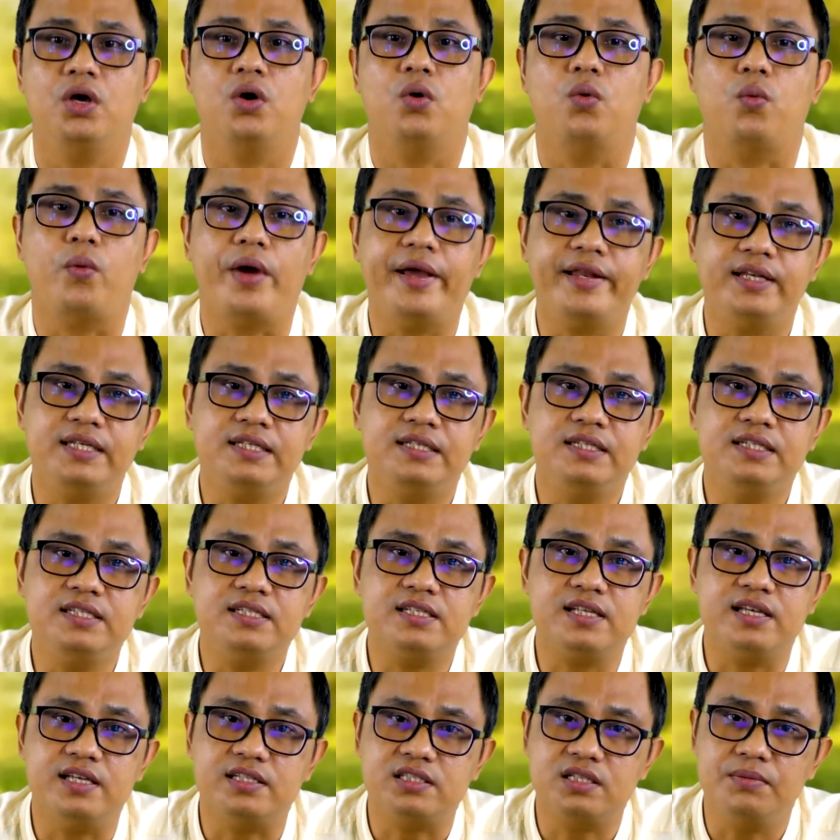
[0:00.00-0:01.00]
When this
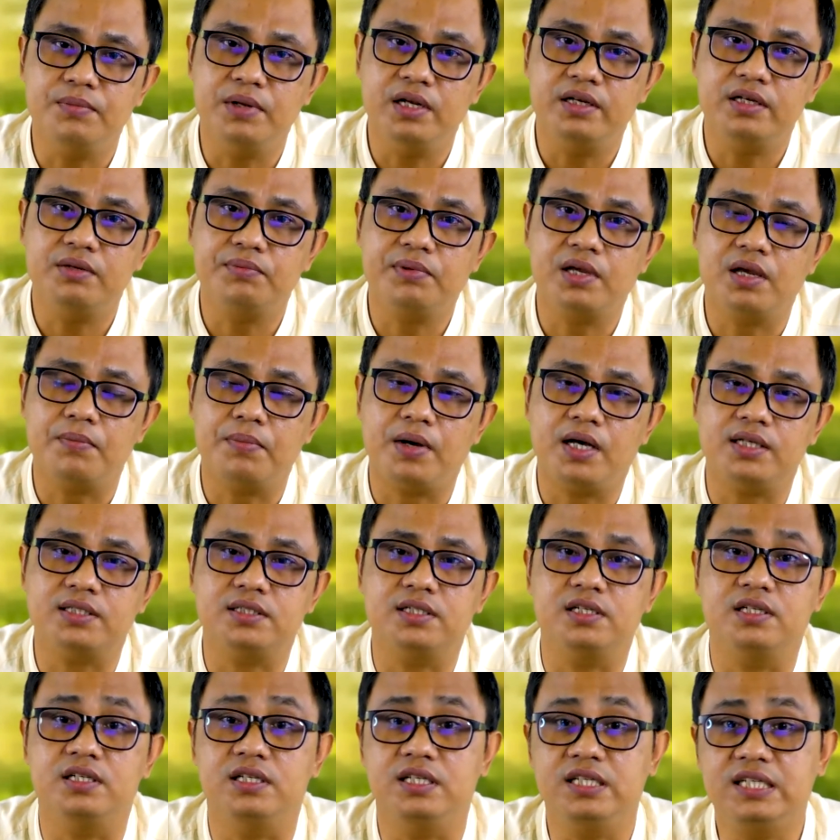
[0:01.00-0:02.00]
assimilative
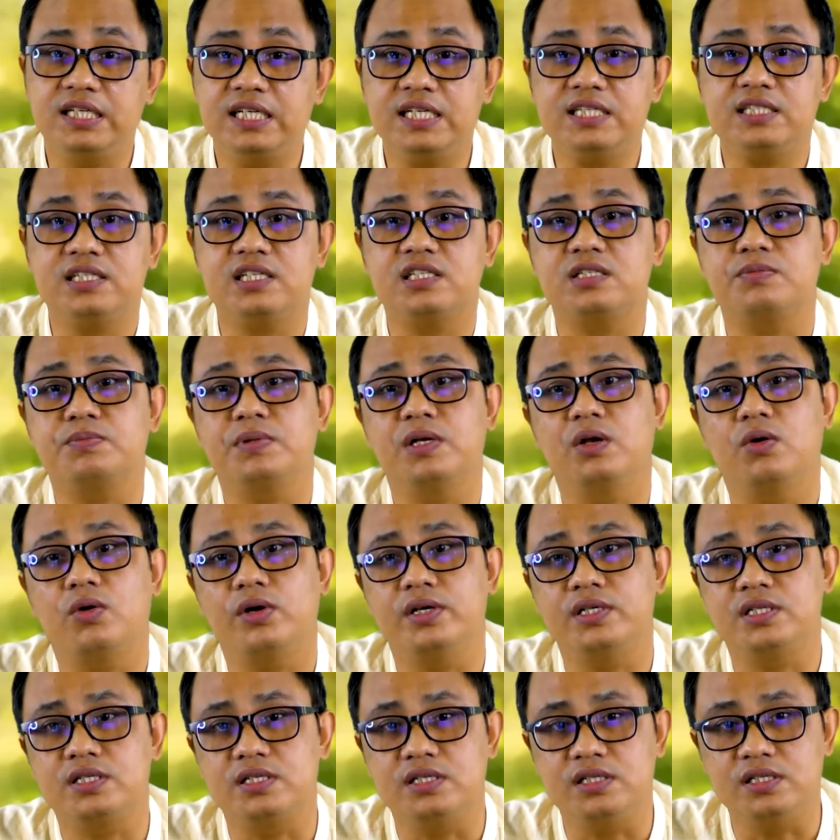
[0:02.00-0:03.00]
capacity decreases below
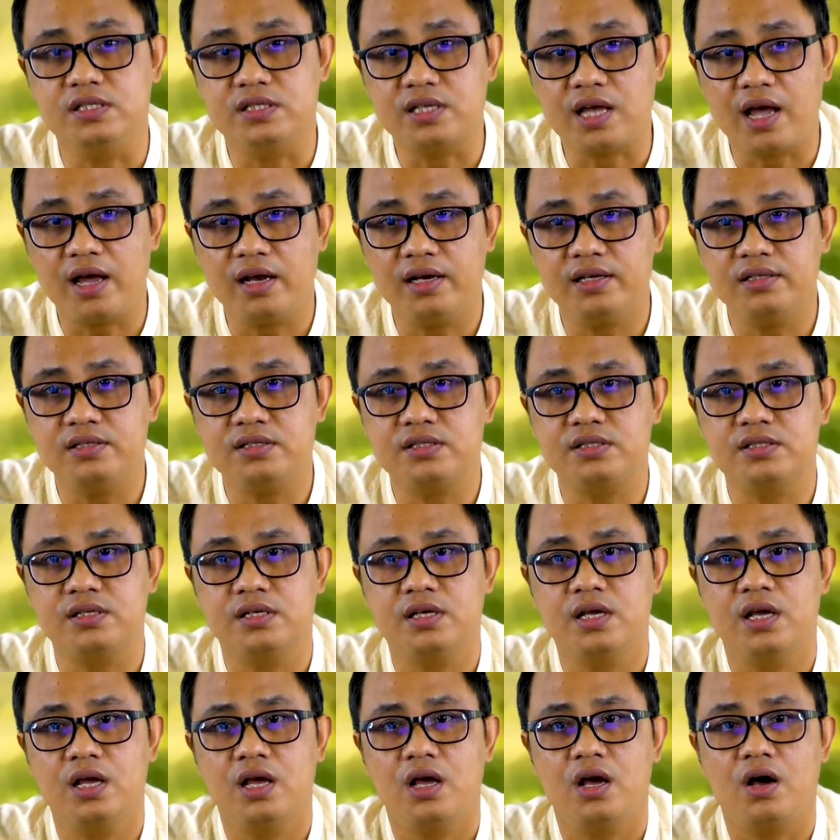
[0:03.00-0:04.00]
its resilience
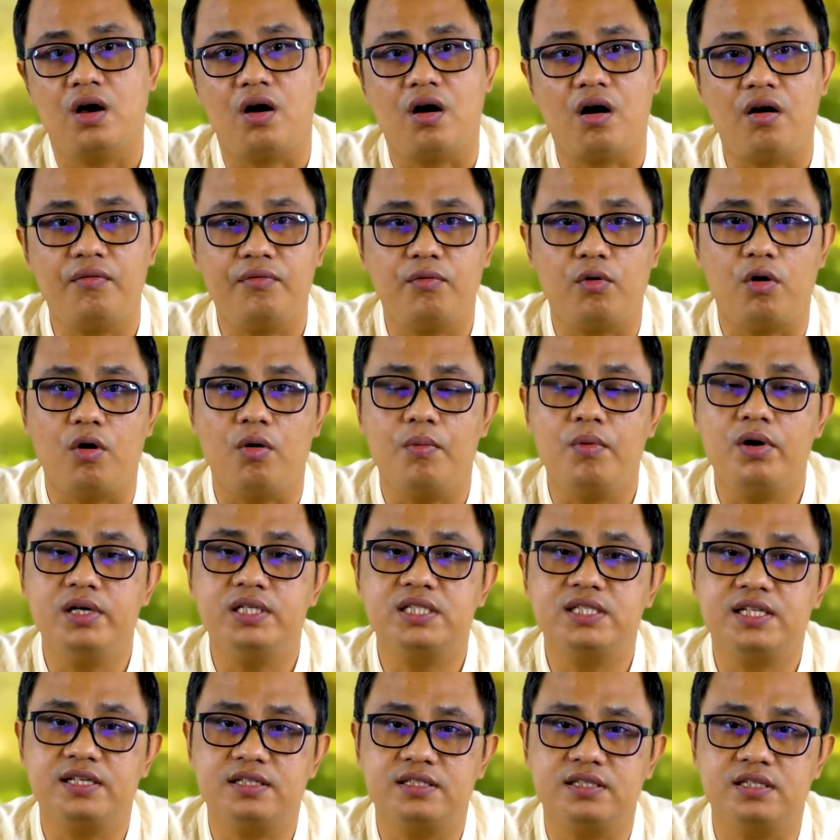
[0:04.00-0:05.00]
of
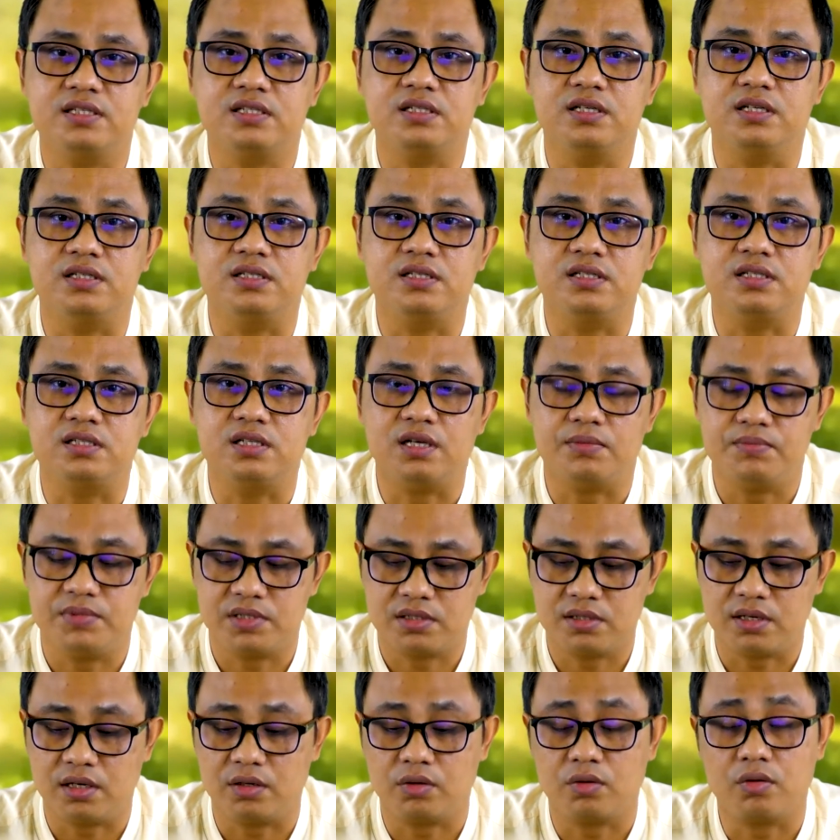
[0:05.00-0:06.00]
homeostasis, the system
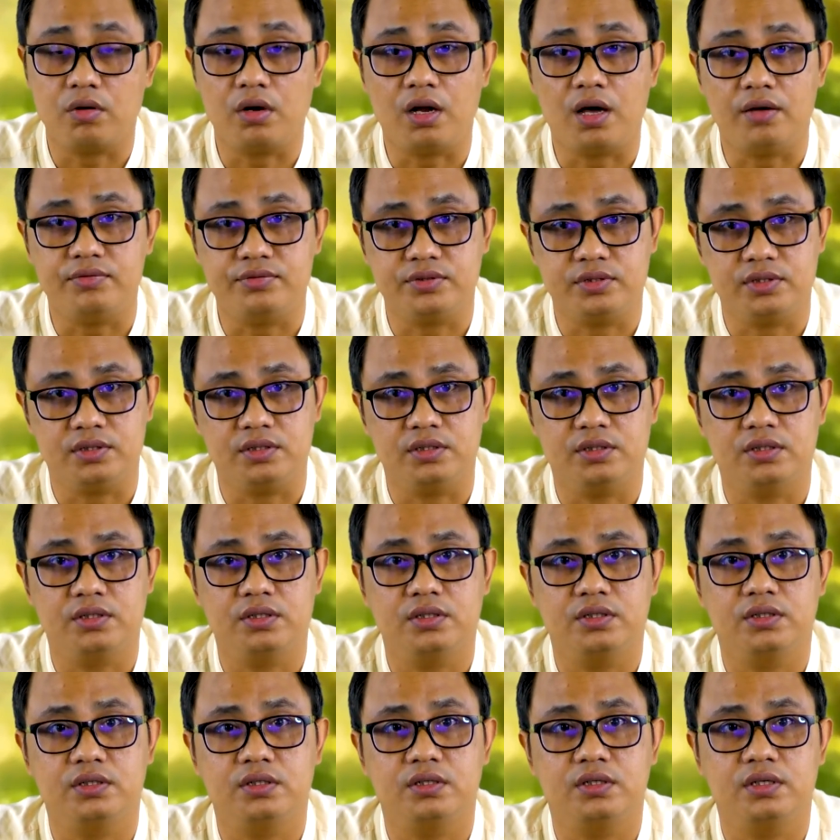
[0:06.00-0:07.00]
starts collapsing,
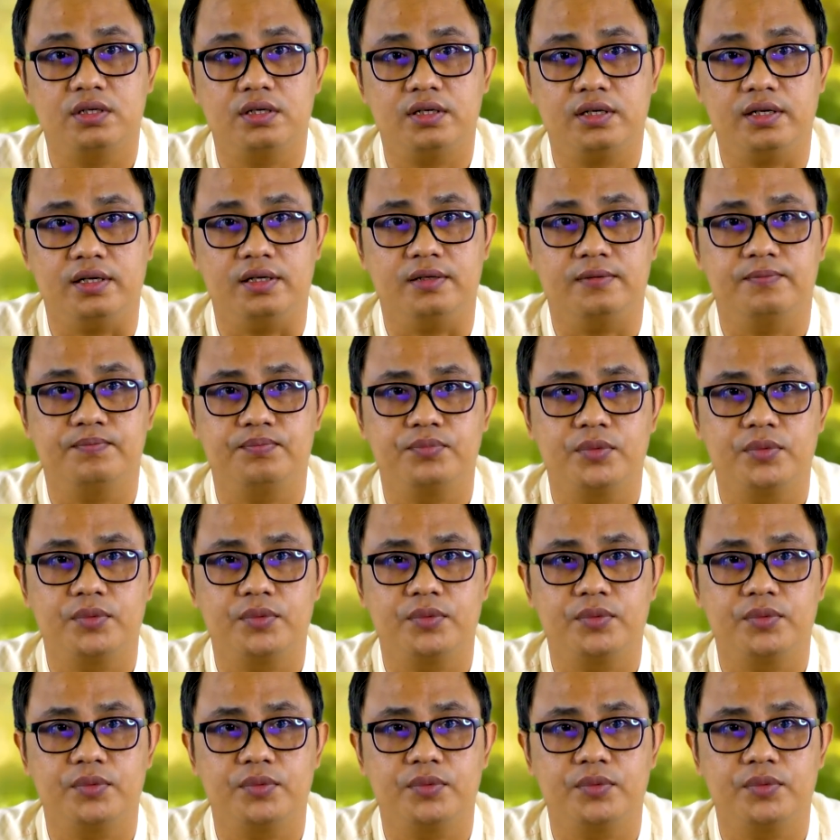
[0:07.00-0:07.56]
right?